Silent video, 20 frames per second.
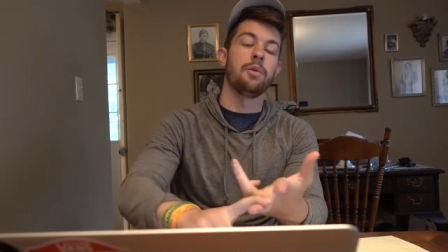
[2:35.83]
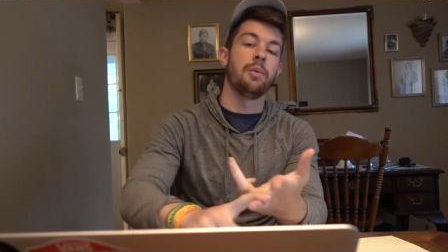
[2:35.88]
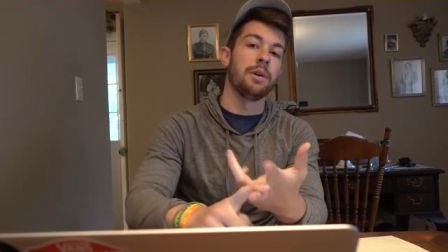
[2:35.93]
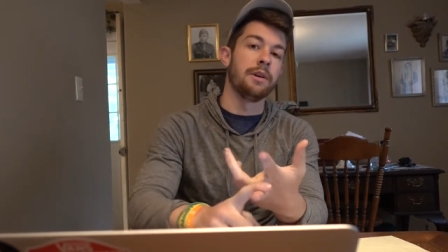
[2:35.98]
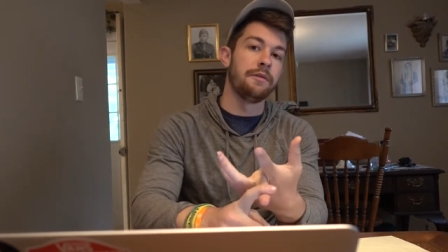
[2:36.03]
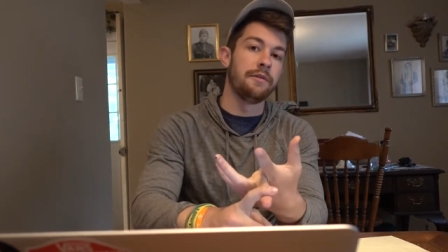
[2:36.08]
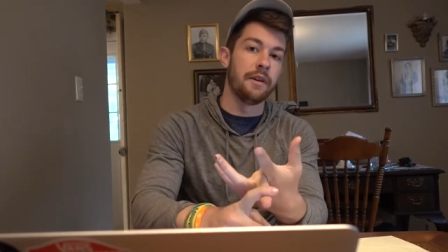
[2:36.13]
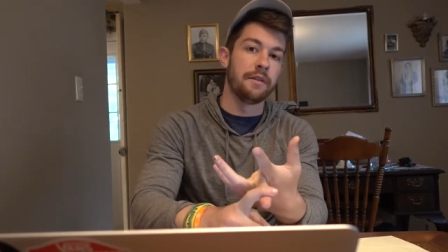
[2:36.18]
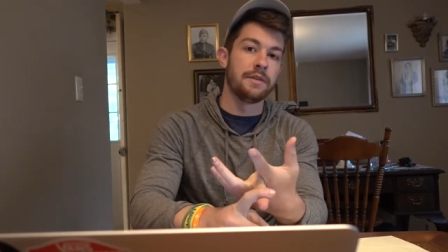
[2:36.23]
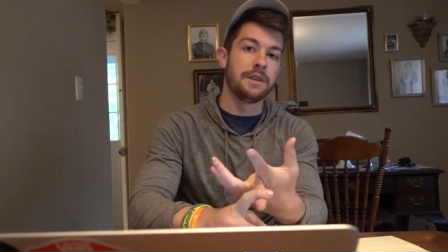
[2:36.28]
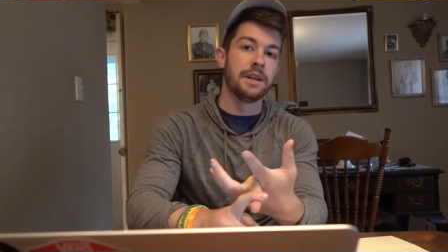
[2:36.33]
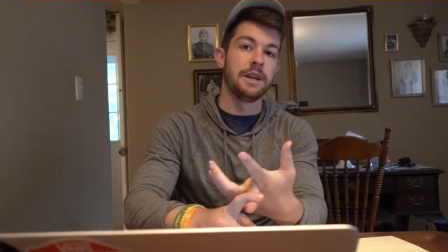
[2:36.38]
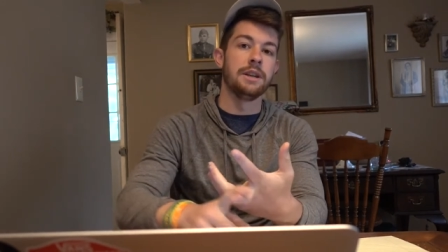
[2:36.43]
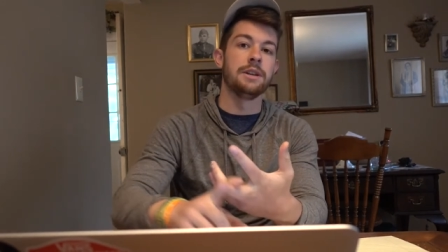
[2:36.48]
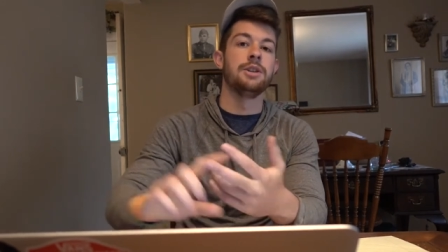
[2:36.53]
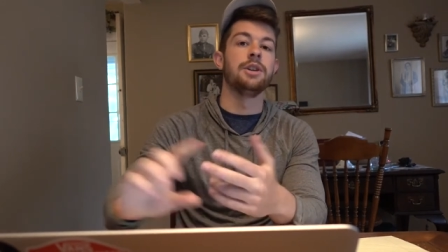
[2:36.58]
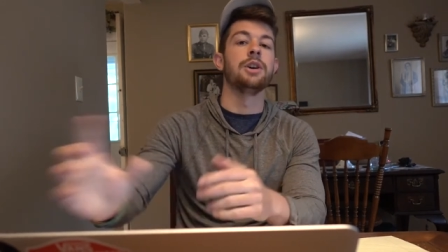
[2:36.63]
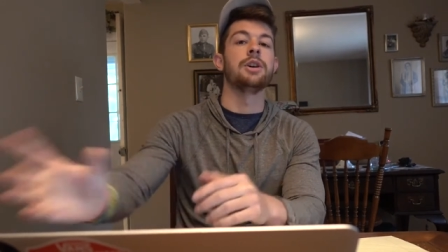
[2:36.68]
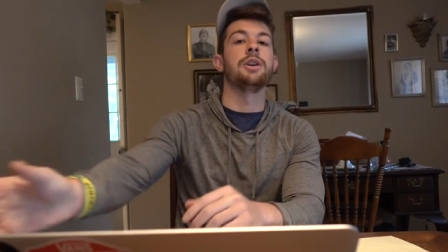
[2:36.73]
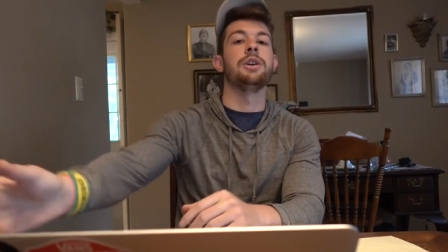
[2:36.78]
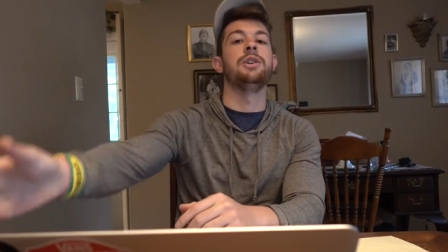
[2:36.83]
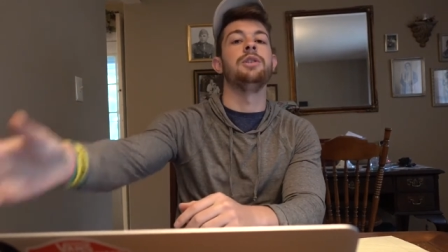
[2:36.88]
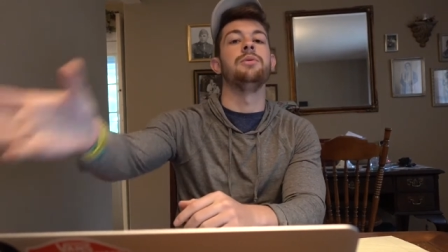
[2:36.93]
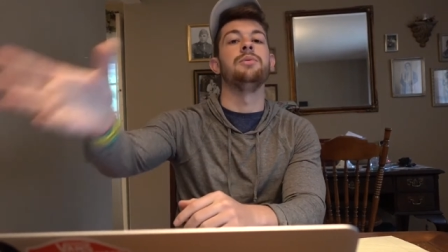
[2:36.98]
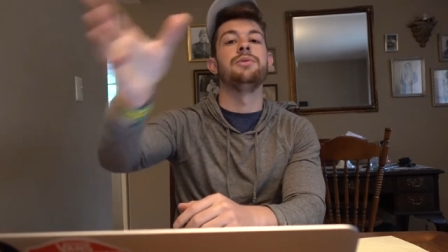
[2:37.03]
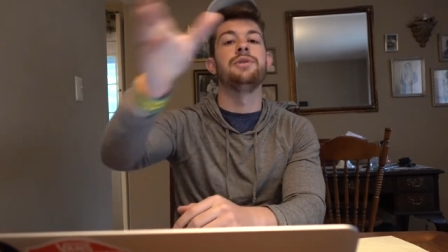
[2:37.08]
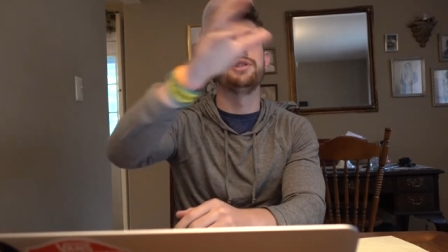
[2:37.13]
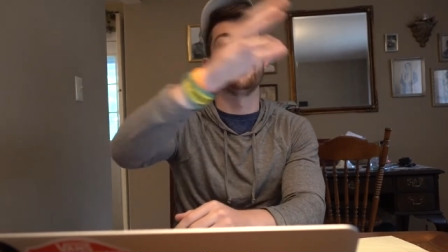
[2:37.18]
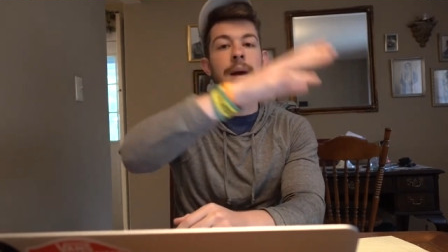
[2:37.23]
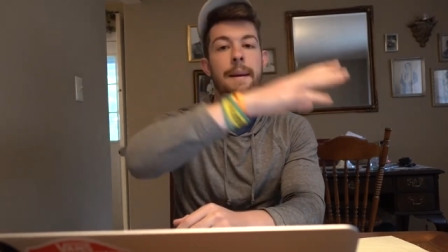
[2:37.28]
2015, took a
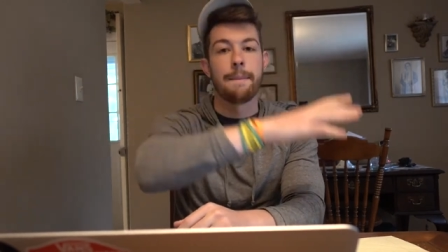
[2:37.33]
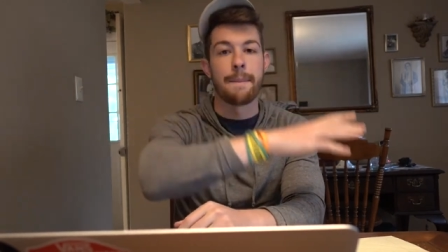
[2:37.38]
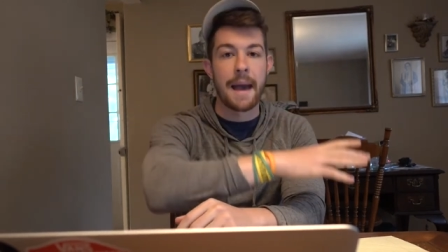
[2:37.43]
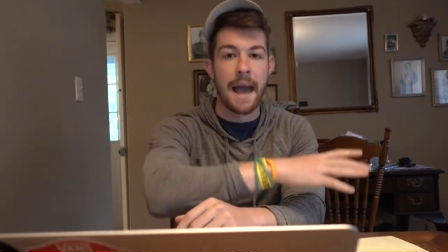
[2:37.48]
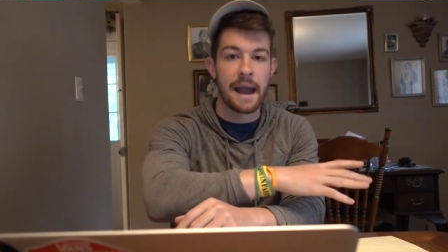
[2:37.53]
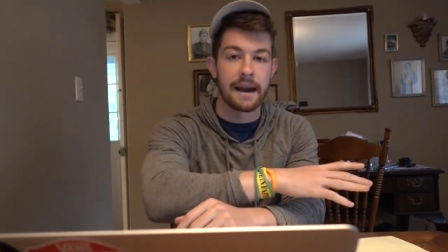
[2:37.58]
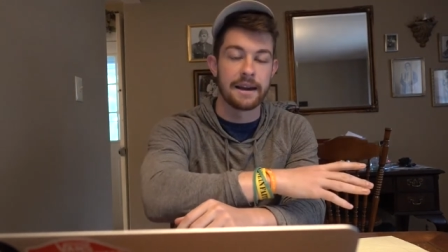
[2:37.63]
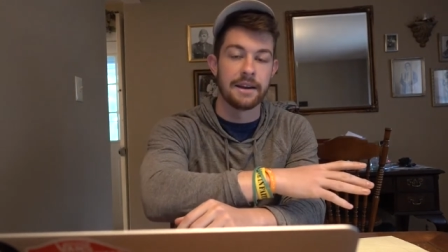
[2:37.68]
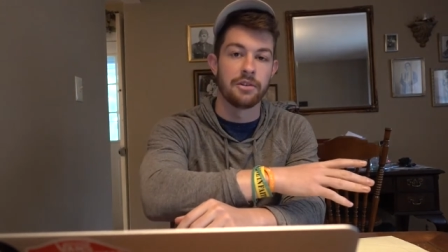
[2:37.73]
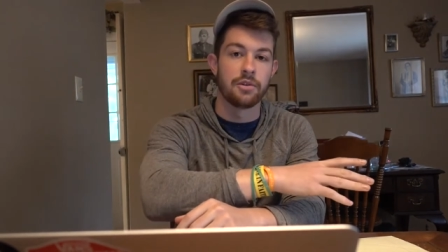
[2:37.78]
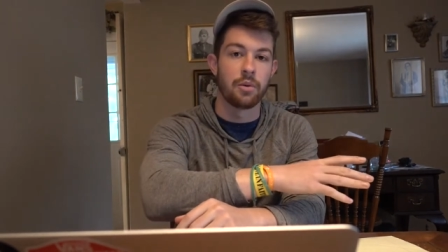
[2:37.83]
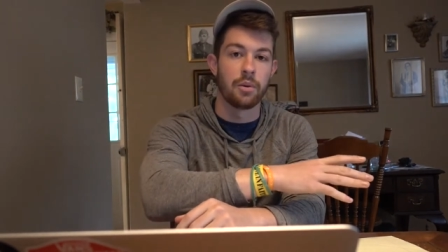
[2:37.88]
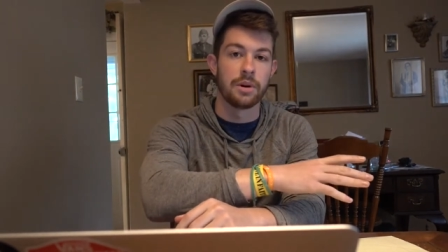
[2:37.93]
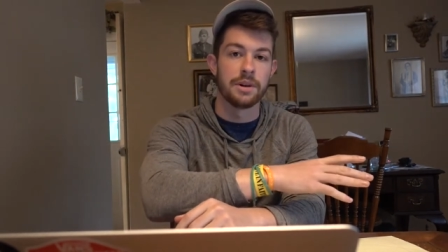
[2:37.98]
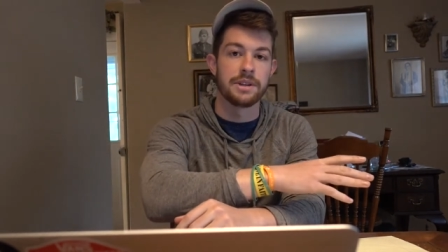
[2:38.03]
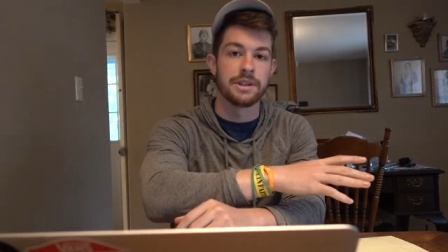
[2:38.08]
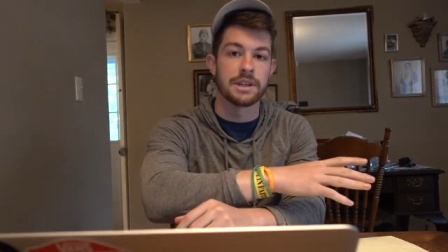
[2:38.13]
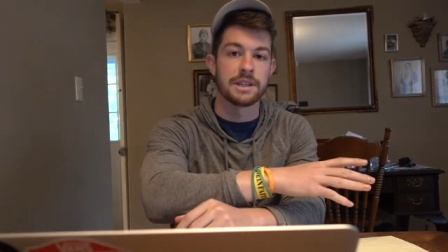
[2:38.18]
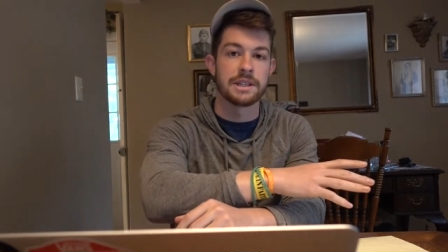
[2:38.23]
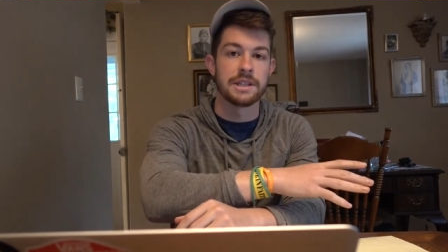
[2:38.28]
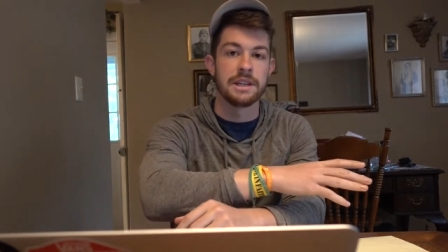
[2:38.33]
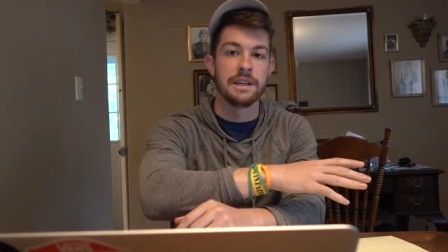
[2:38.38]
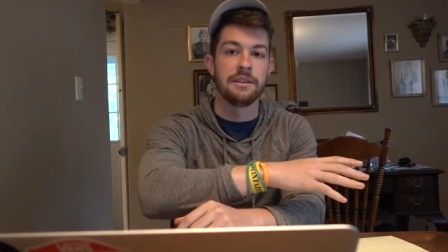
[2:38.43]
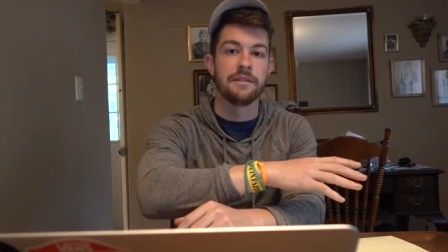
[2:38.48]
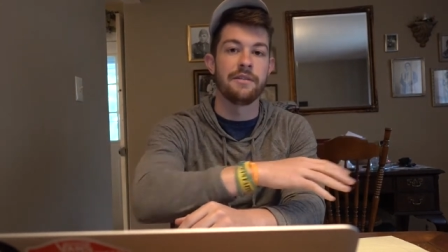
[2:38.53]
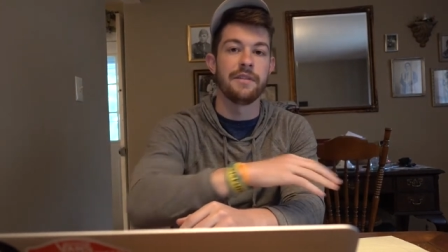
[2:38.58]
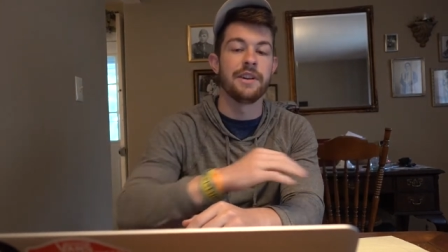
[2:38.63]
huge step back in 2016,